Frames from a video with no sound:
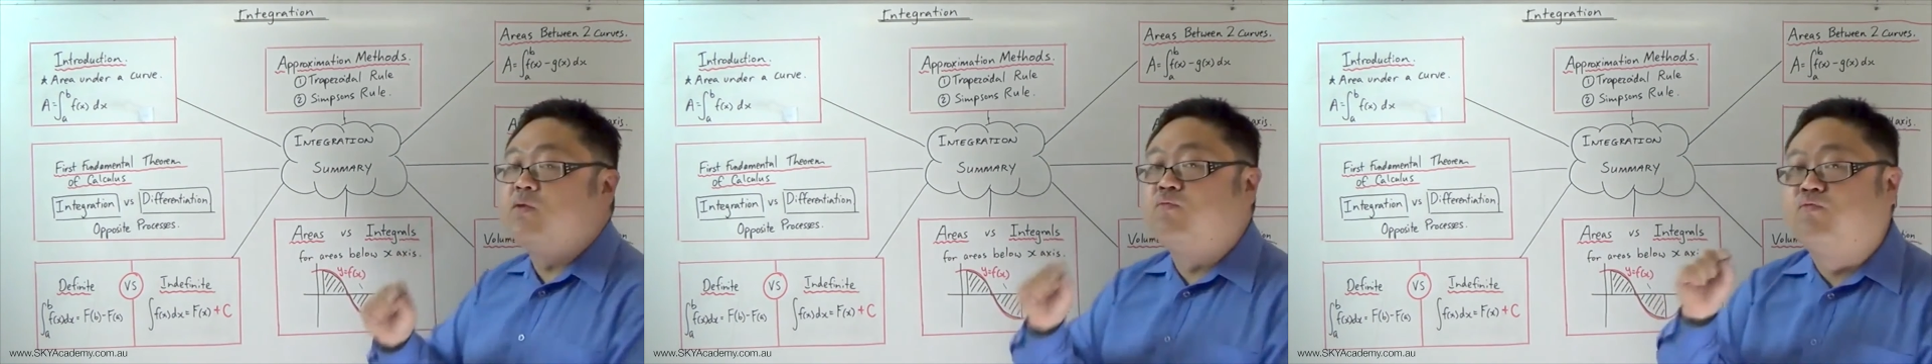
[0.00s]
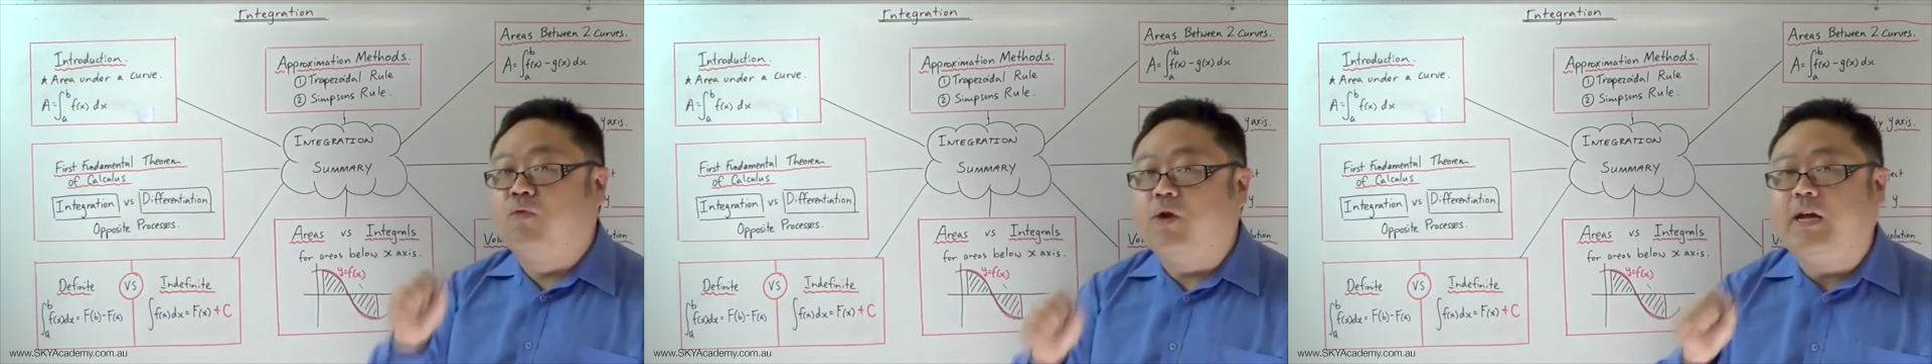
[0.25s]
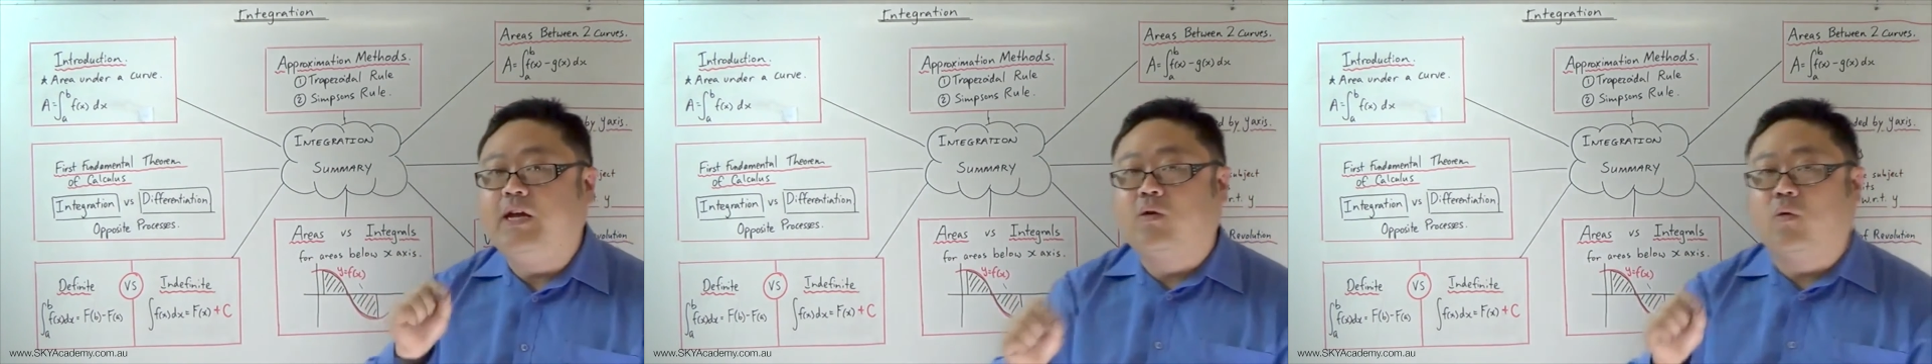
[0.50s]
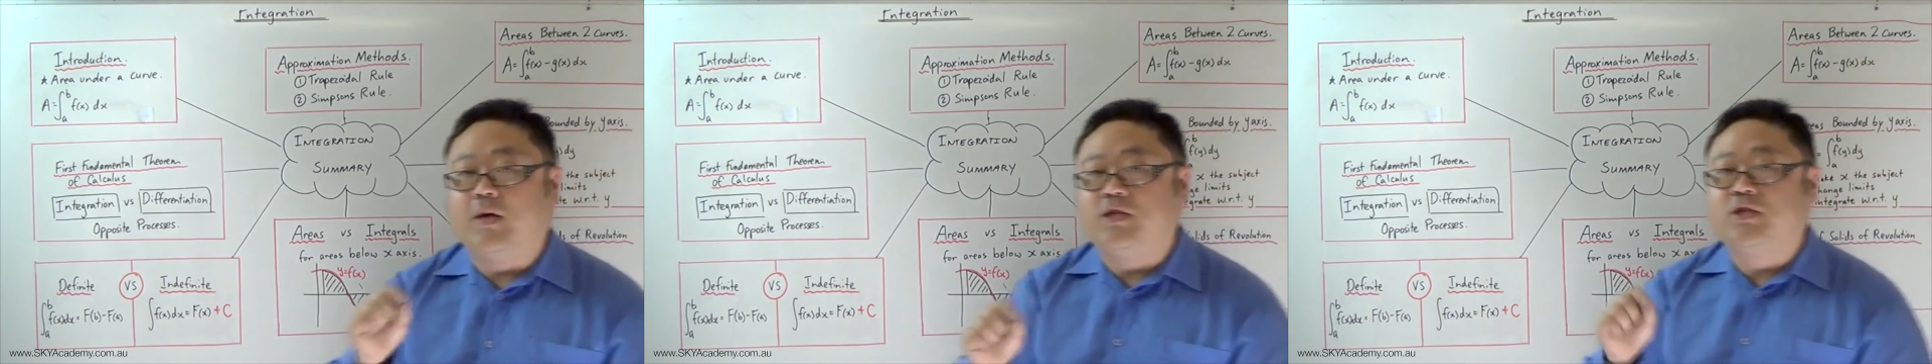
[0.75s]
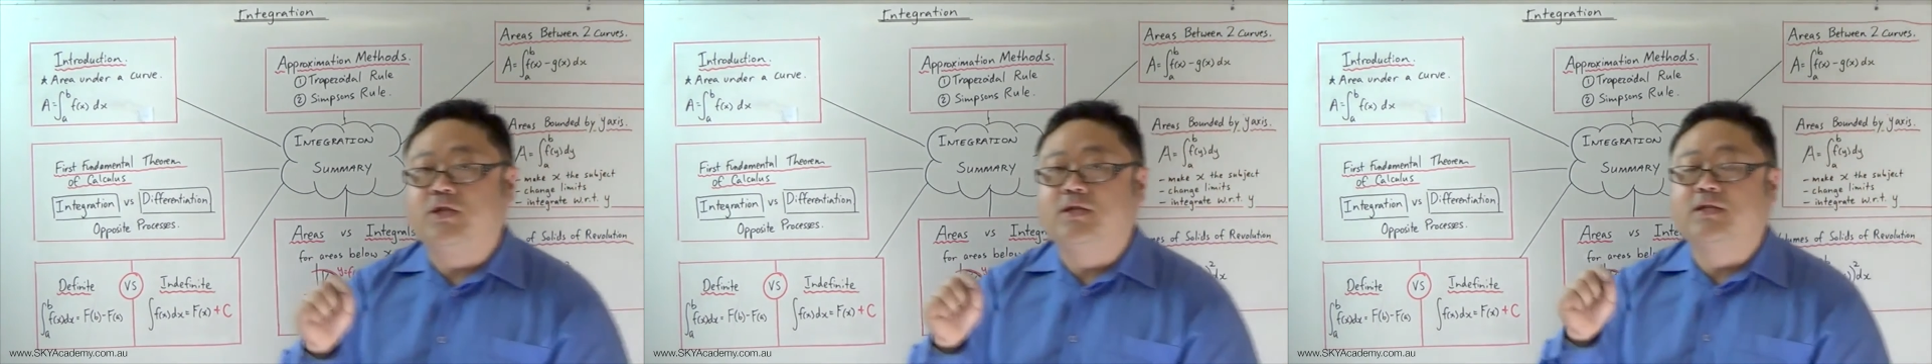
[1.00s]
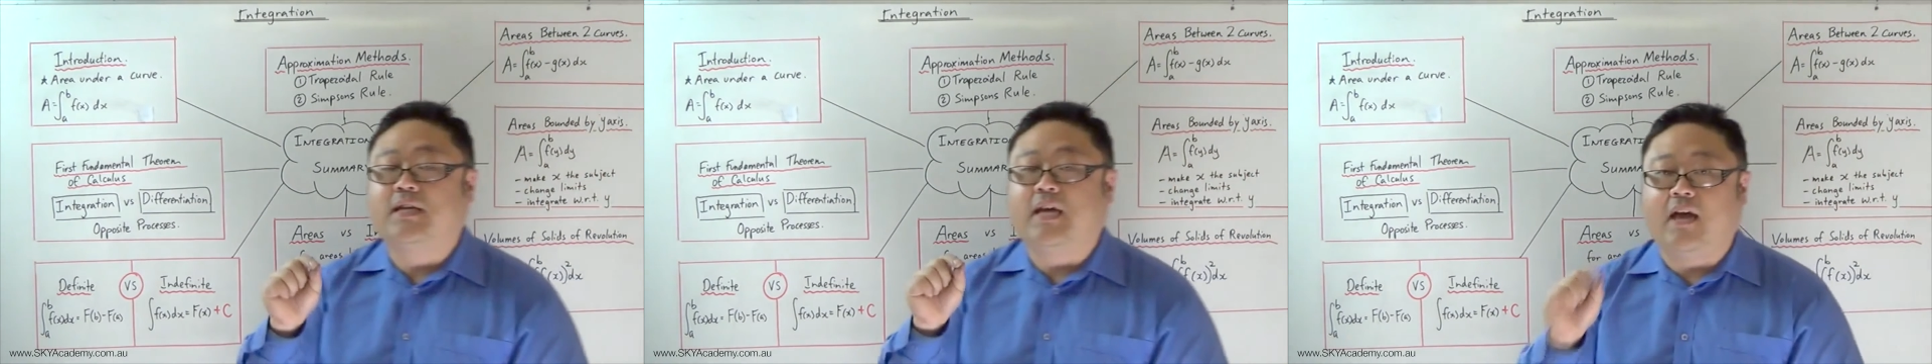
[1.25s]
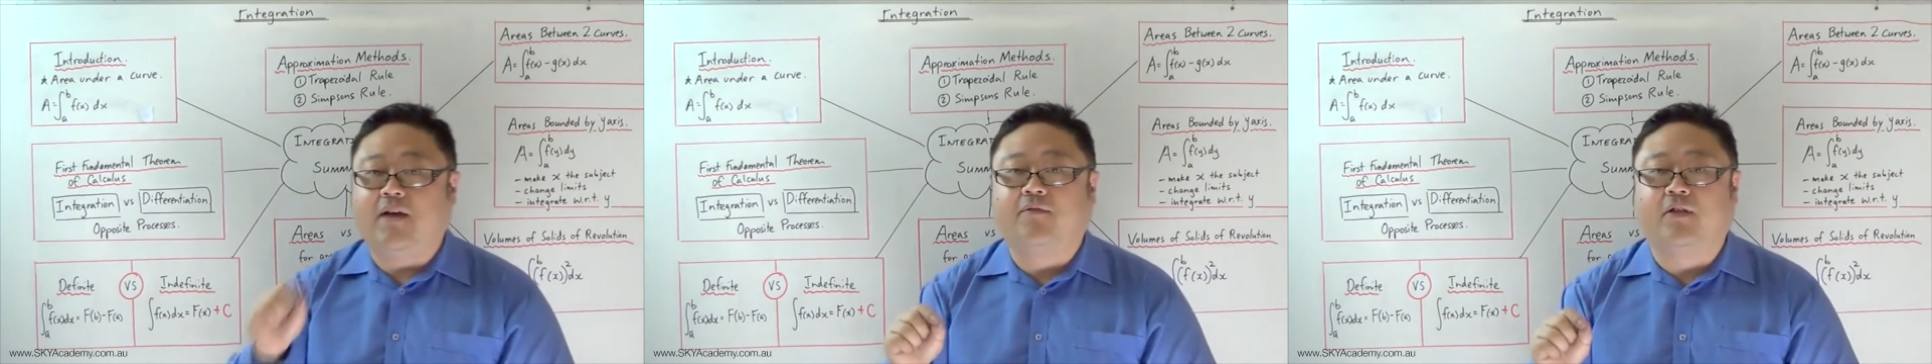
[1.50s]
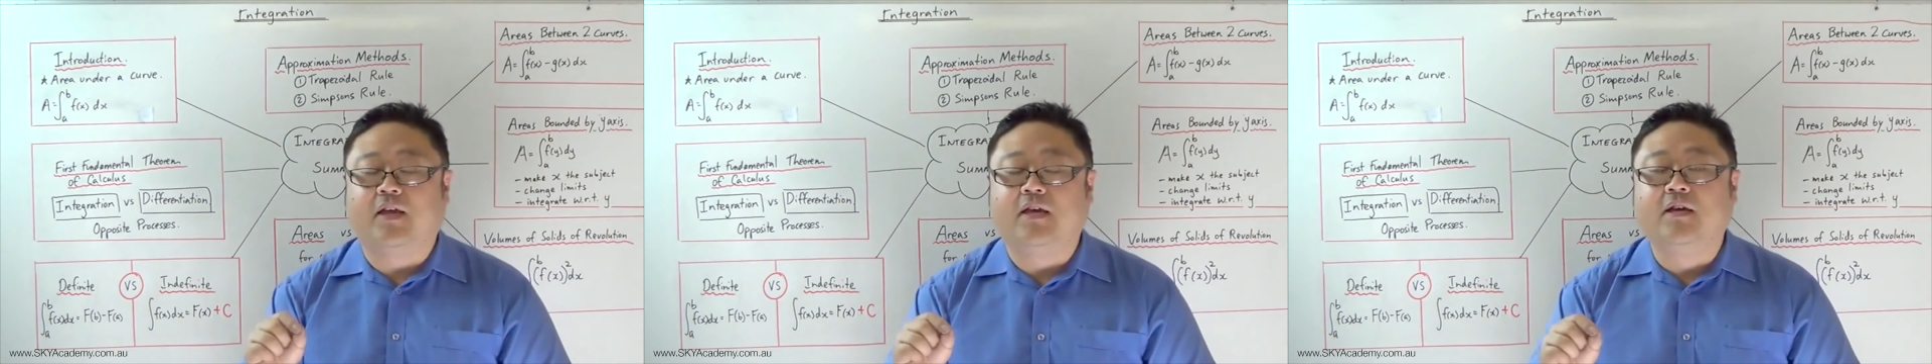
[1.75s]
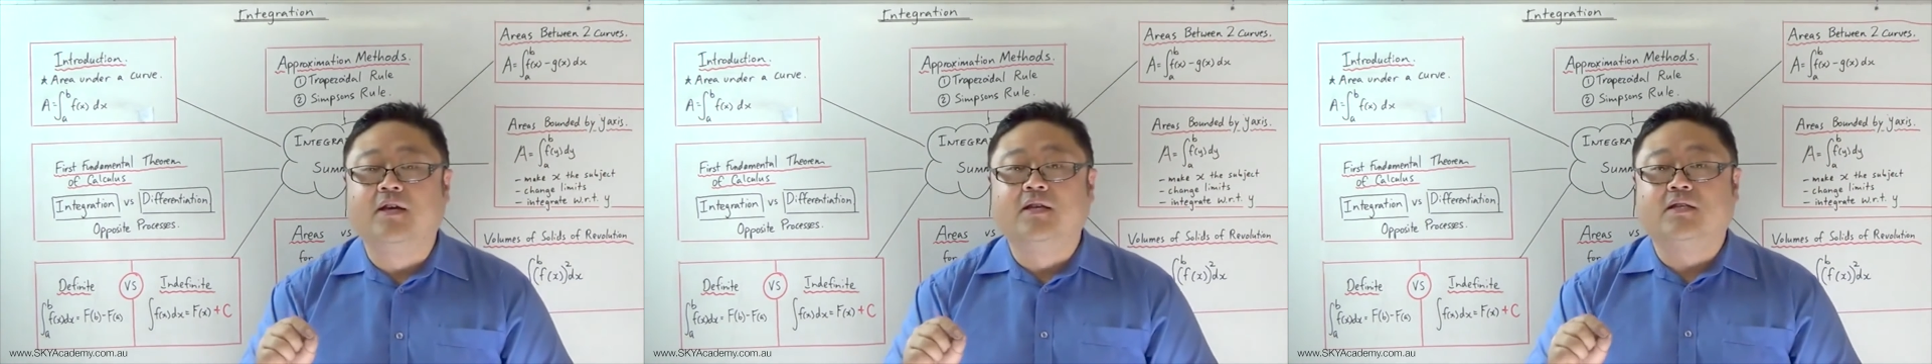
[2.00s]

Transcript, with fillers: to read questions carefully.